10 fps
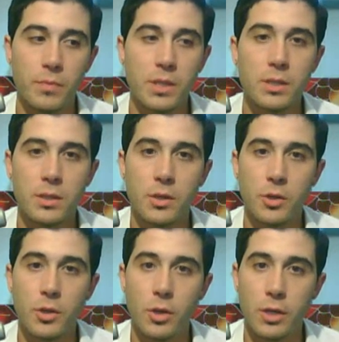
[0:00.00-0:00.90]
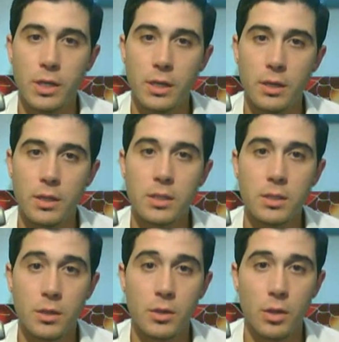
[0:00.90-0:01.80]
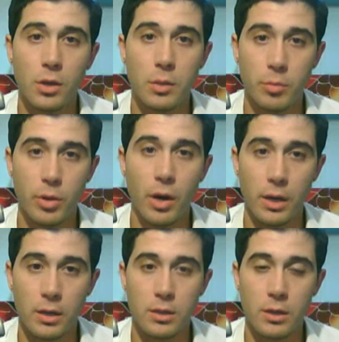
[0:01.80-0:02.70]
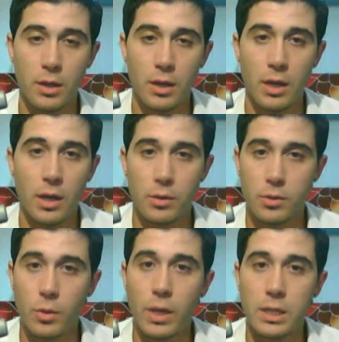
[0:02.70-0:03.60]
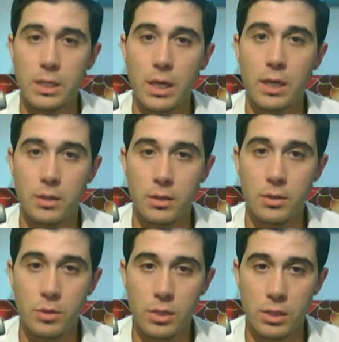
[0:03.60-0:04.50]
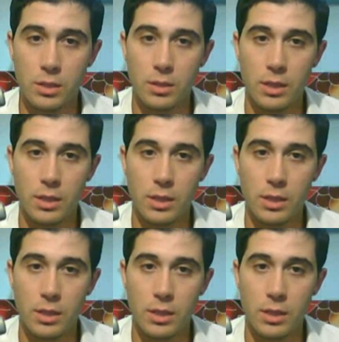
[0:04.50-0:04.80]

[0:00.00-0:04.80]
this is a good looking product, and I was quite excited to use it.